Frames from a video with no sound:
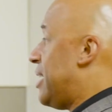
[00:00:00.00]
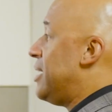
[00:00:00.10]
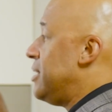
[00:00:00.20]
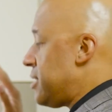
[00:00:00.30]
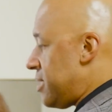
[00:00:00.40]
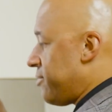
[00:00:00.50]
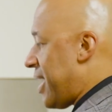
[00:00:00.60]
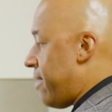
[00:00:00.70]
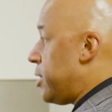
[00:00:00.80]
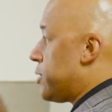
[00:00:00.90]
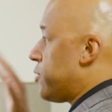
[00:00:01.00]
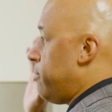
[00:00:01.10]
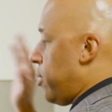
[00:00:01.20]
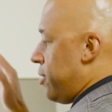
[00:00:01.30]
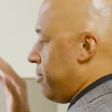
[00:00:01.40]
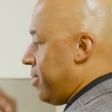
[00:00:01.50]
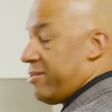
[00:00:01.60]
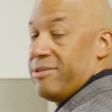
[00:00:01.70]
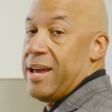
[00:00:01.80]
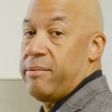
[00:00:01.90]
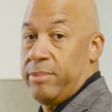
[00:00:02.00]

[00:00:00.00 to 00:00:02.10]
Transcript: tons of cabinetry both above and